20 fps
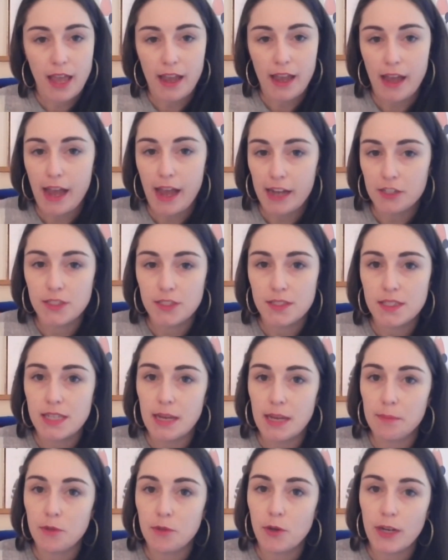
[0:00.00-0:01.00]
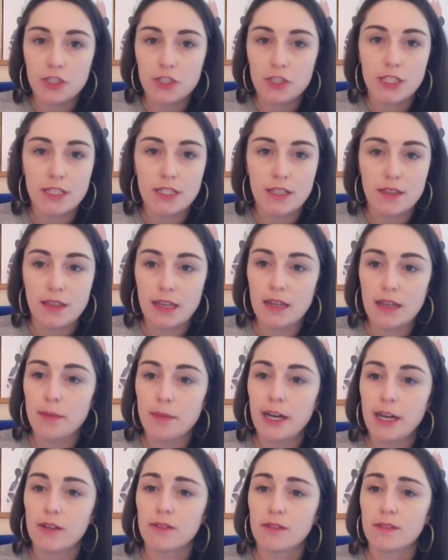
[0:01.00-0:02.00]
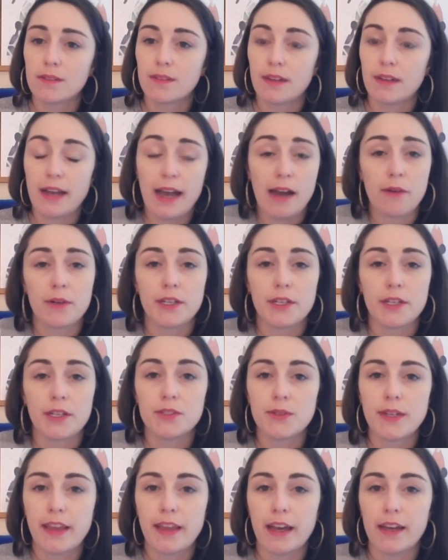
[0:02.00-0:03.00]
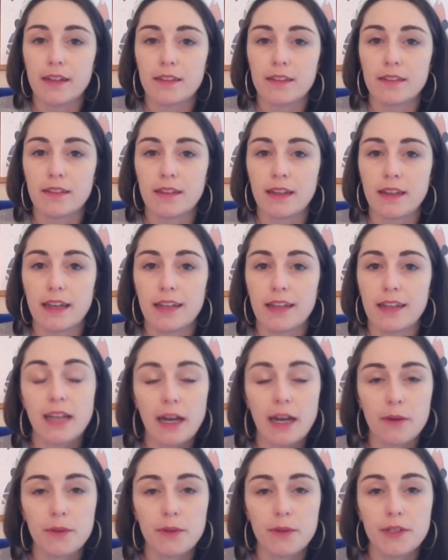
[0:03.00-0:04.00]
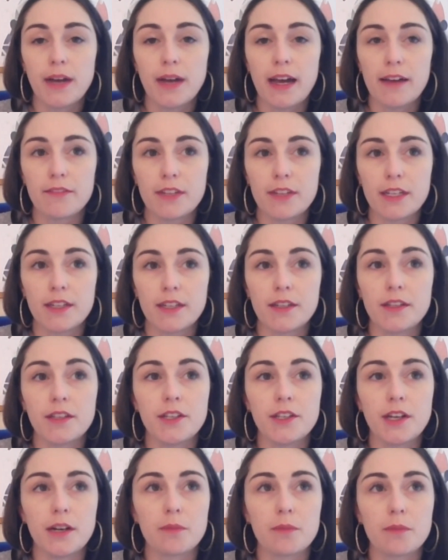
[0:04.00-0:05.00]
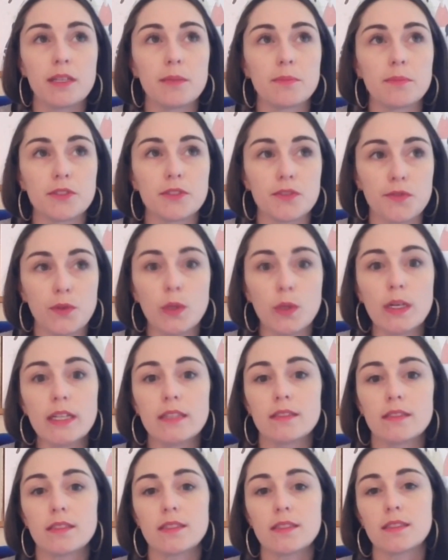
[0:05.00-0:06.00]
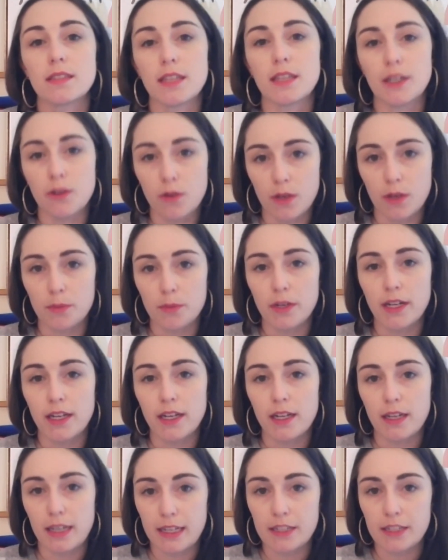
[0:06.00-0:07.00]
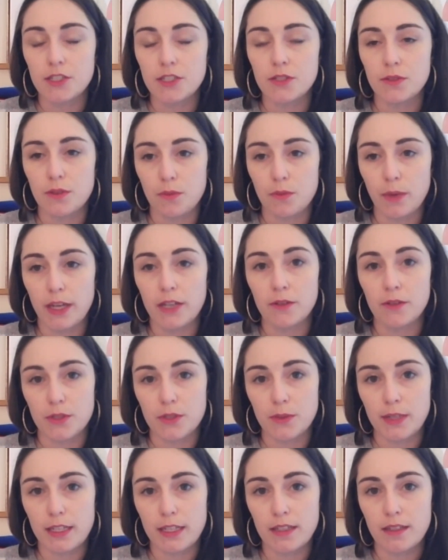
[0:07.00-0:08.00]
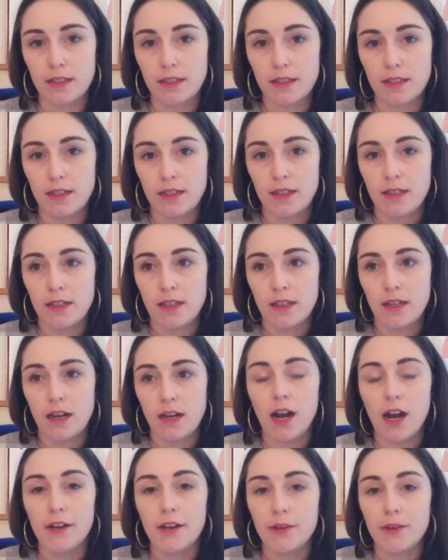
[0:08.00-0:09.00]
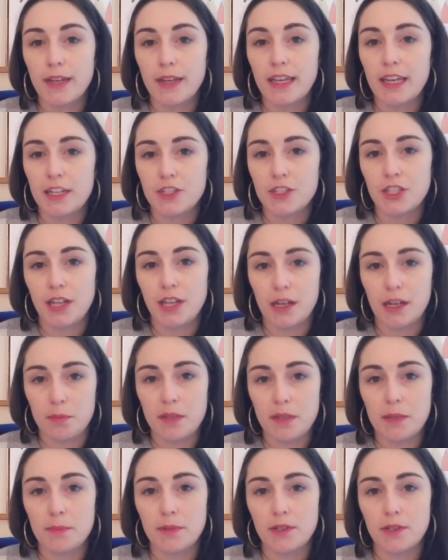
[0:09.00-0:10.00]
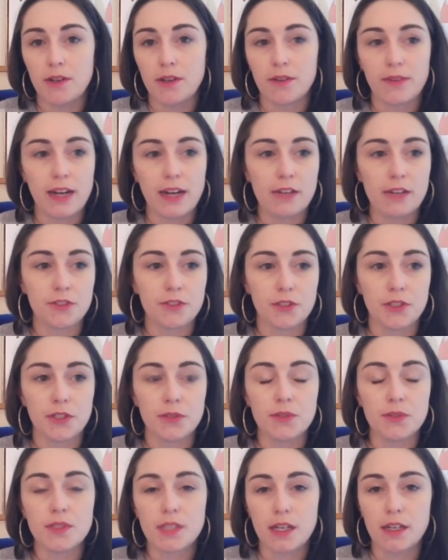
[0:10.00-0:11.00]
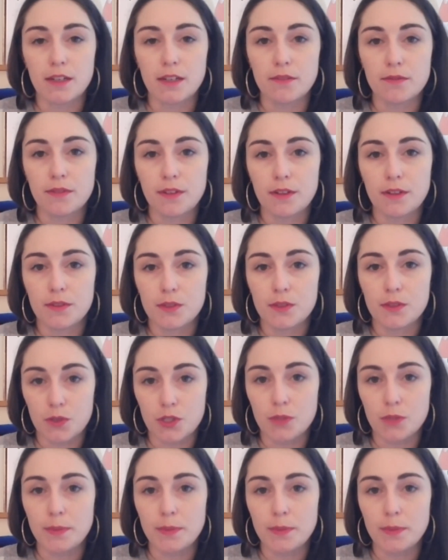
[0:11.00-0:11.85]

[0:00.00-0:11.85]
action step question to think about, how are you doing that? And how are you having young people's voice incorporated into the way you do it? Are you engaging young people around your use of social